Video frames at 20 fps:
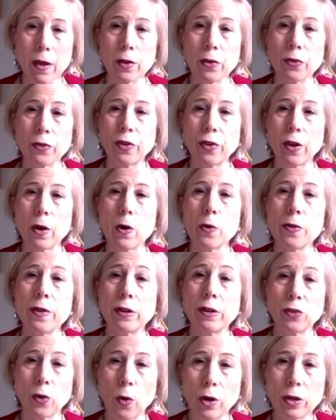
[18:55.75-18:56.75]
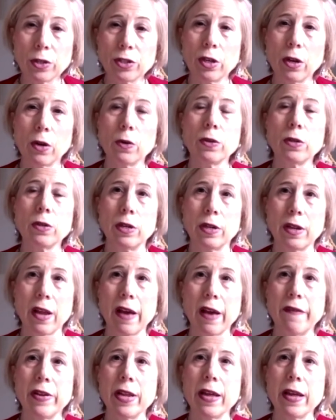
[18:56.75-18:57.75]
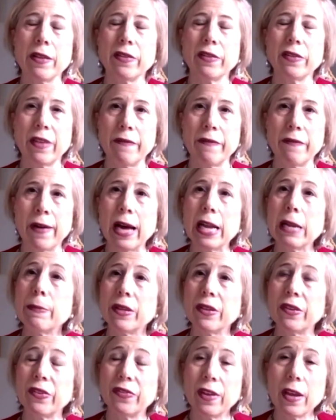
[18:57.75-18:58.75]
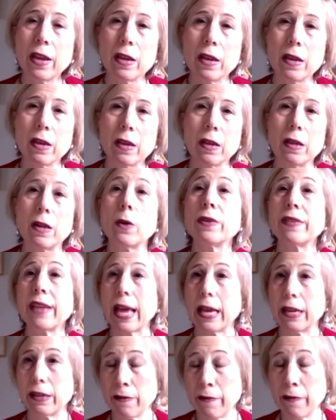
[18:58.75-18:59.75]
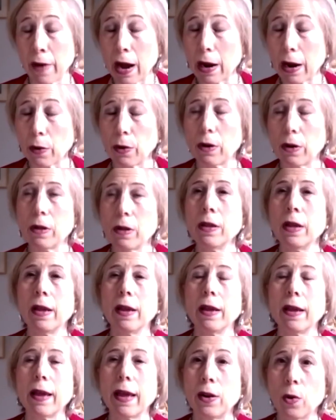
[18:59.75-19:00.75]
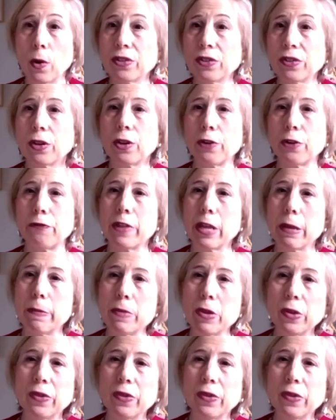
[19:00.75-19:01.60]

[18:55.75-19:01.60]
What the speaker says: So there's also good evidence that vitamin C, is antiviral and also good for the immune